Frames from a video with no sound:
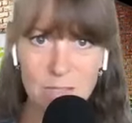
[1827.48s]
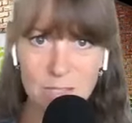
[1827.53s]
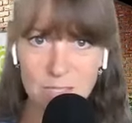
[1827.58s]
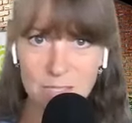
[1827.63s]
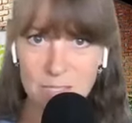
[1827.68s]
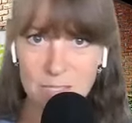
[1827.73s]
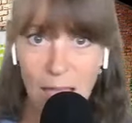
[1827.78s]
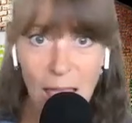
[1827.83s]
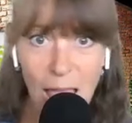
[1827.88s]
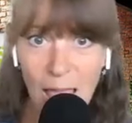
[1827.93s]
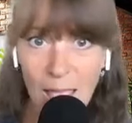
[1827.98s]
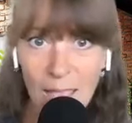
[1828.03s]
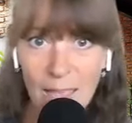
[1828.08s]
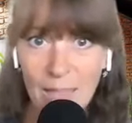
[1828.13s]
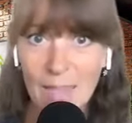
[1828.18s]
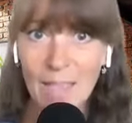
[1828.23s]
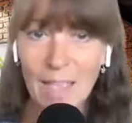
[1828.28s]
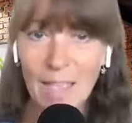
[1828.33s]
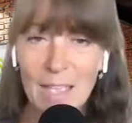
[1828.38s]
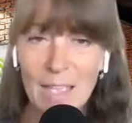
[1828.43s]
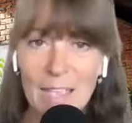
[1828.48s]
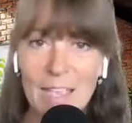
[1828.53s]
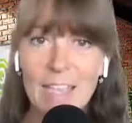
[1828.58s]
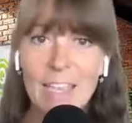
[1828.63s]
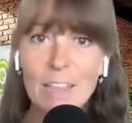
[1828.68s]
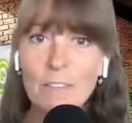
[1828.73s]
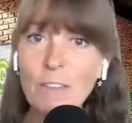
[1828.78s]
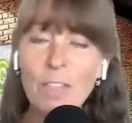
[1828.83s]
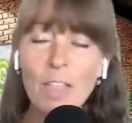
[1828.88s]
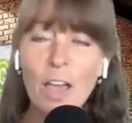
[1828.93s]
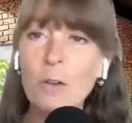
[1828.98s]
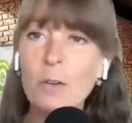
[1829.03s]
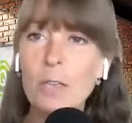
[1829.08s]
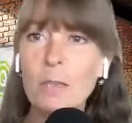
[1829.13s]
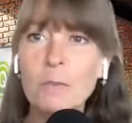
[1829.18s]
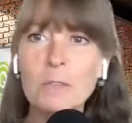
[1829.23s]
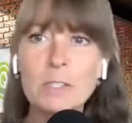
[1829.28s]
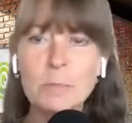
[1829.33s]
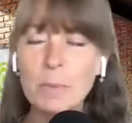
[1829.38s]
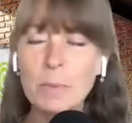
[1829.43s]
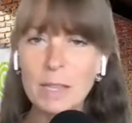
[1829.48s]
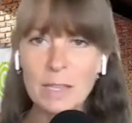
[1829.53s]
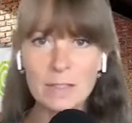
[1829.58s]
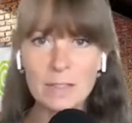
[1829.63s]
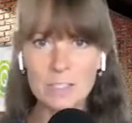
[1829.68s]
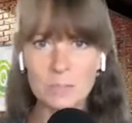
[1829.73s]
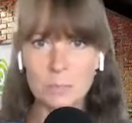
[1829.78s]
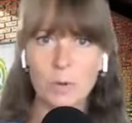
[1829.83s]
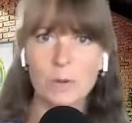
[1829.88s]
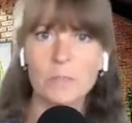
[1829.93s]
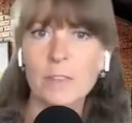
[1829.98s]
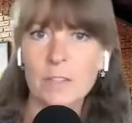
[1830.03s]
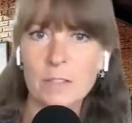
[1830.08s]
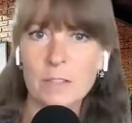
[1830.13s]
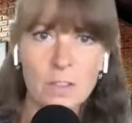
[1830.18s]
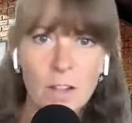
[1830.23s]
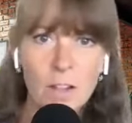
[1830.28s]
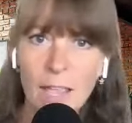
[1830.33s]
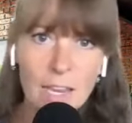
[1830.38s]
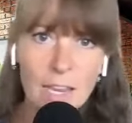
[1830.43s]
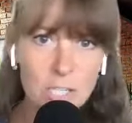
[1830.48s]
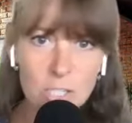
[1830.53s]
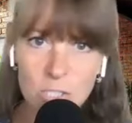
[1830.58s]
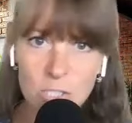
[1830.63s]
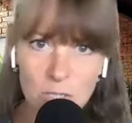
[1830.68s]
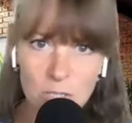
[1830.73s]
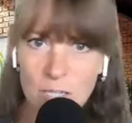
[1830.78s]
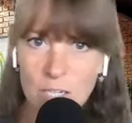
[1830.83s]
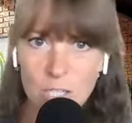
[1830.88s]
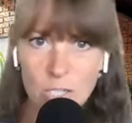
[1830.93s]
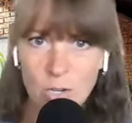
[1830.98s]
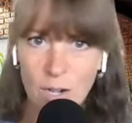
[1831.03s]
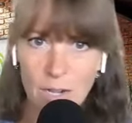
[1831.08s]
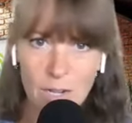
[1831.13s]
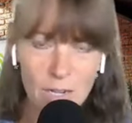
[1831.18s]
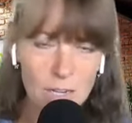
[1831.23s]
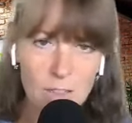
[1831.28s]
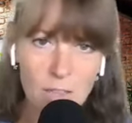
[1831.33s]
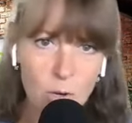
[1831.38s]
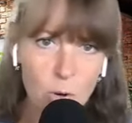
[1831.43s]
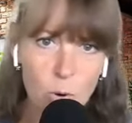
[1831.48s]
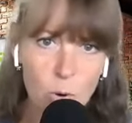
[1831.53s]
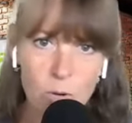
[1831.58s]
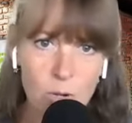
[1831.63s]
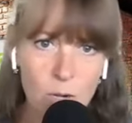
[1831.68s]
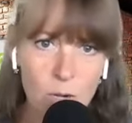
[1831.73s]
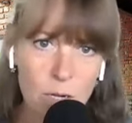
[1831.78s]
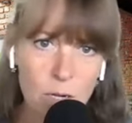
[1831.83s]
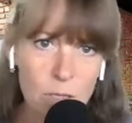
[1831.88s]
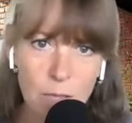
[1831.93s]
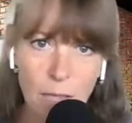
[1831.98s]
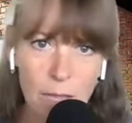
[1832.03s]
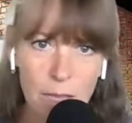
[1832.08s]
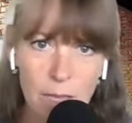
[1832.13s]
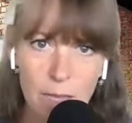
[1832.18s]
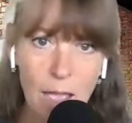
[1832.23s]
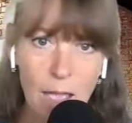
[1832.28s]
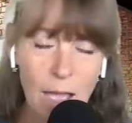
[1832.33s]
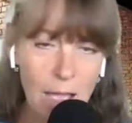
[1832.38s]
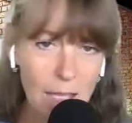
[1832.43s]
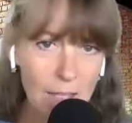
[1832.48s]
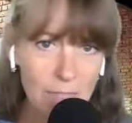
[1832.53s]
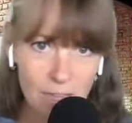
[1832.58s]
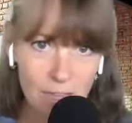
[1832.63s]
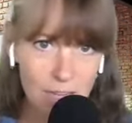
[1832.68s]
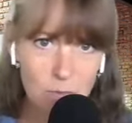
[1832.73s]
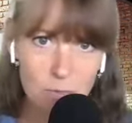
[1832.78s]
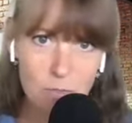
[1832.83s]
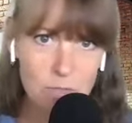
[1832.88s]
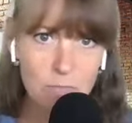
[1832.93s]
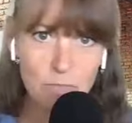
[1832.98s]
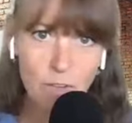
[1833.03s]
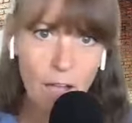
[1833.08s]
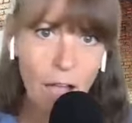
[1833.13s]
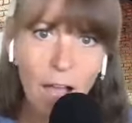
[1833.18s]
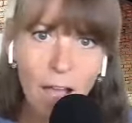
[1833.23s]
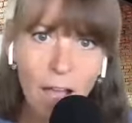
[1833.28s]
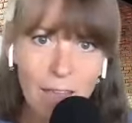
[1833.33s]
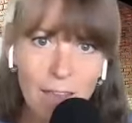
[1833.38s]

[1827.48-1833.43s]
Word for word: the day, even though he was being this perfect little angel in a crate in the corner. Like, I thought he was fine.